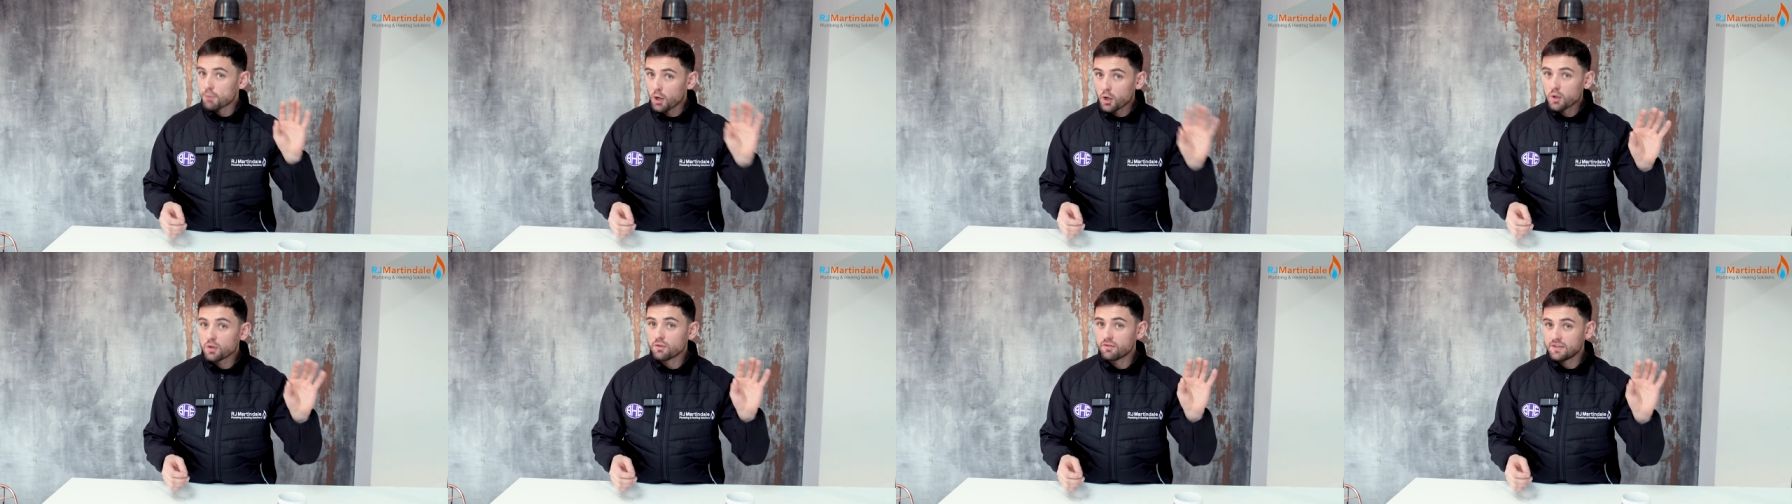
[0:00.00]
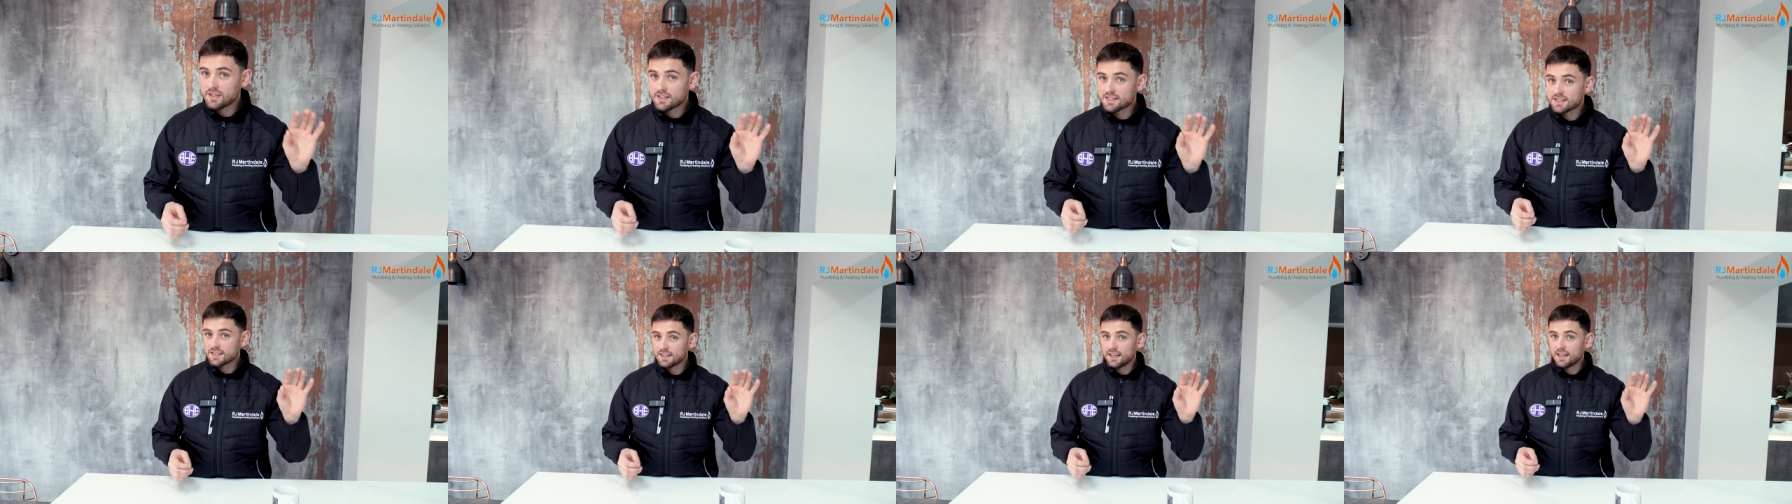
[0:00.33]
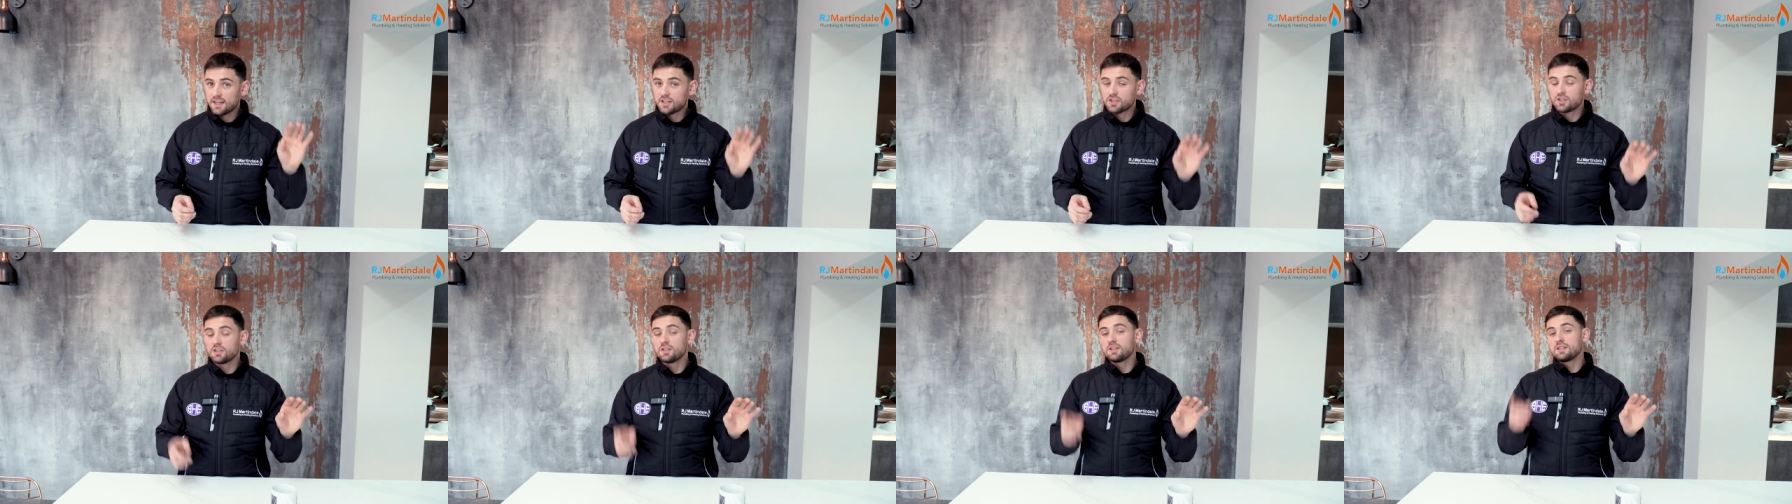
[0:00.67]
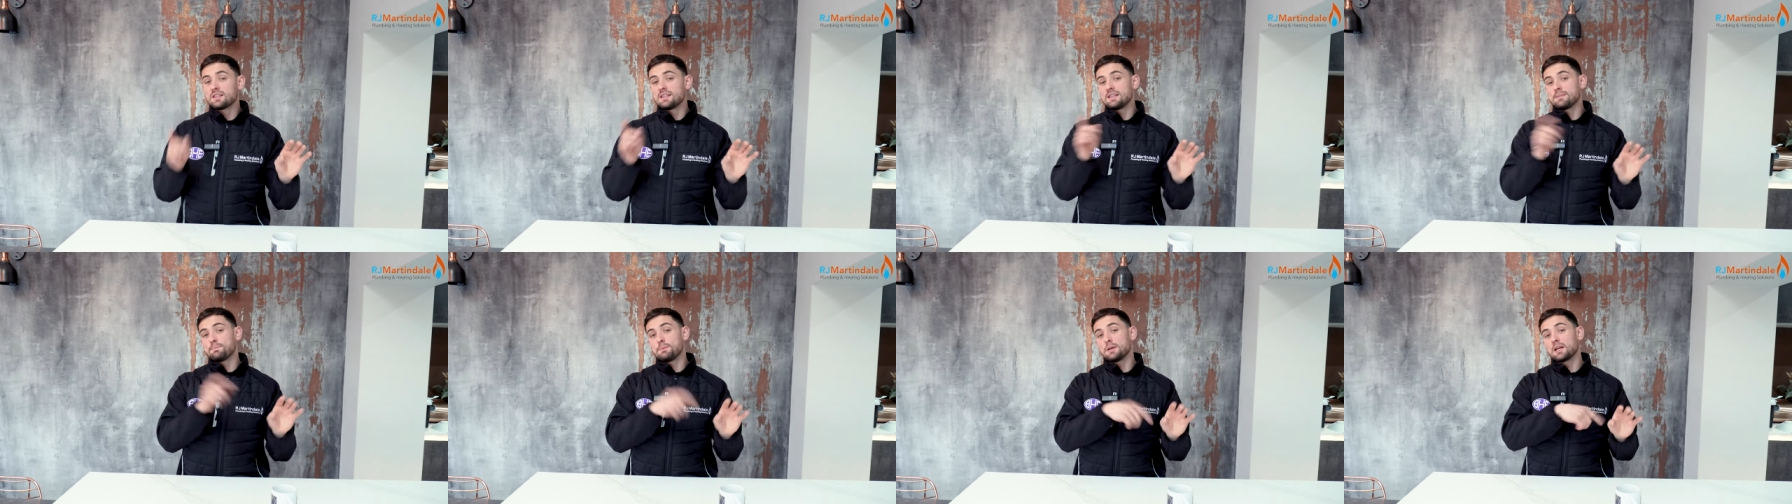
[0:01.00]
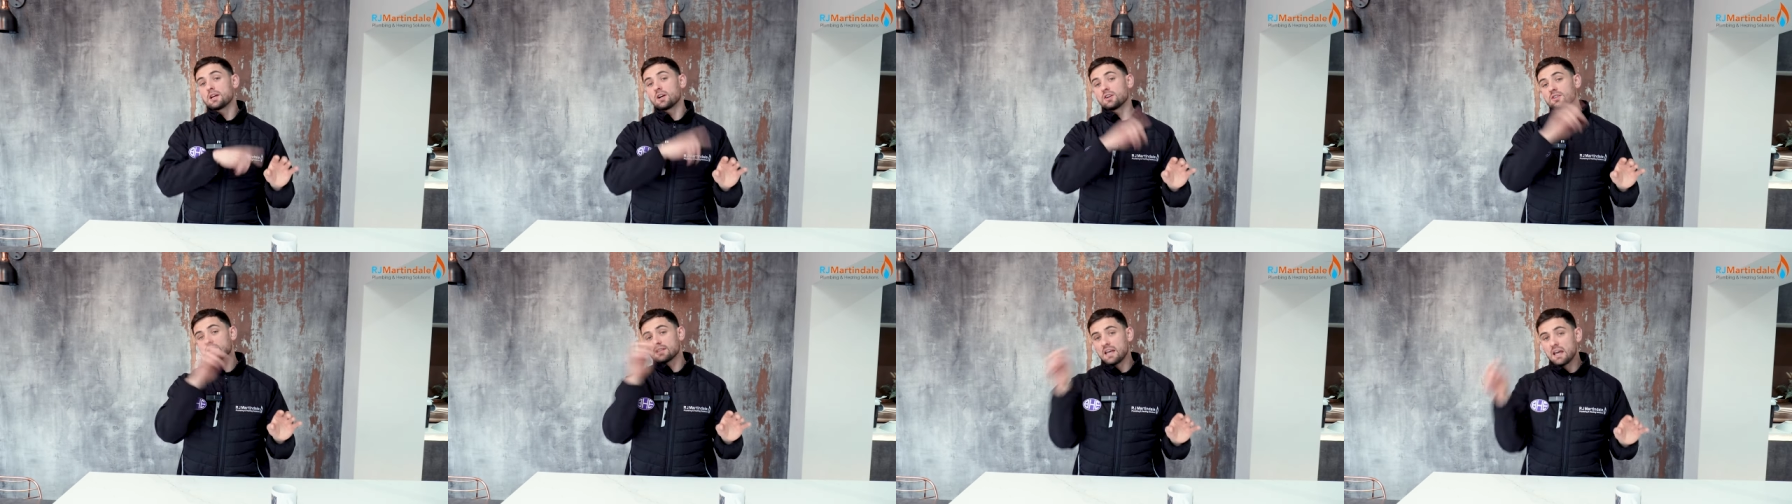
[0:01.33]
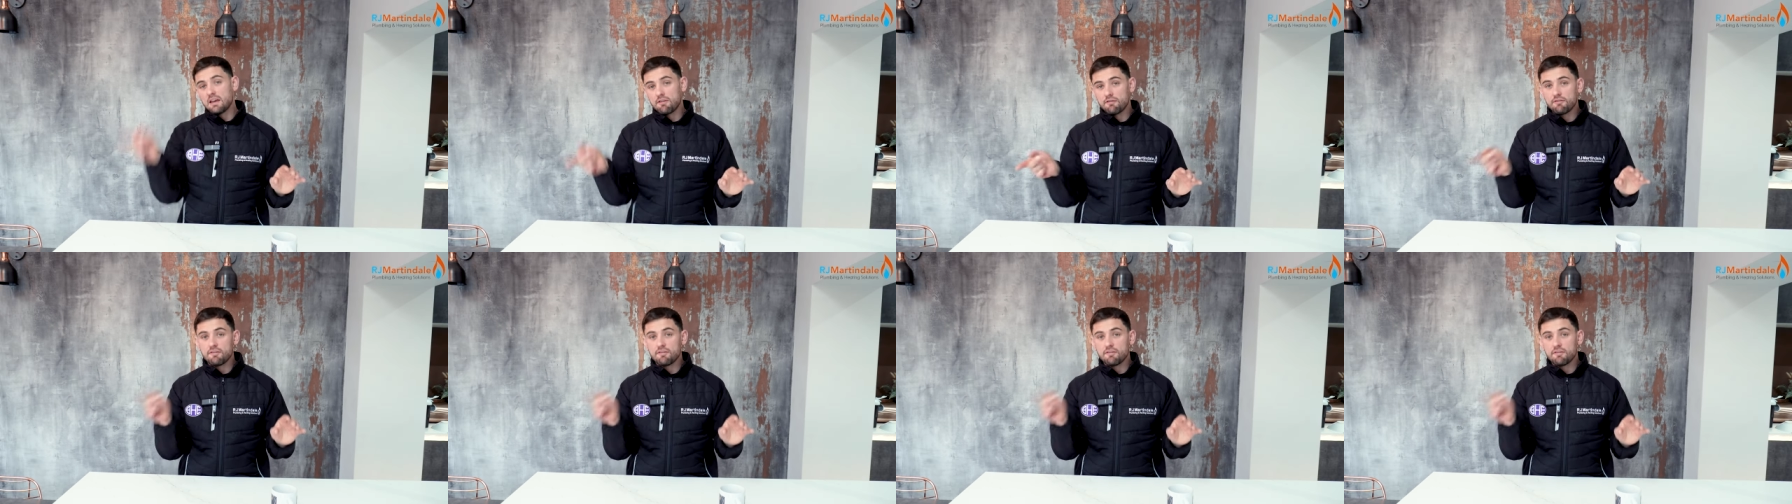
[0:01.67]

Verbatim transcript: boiler installations is because they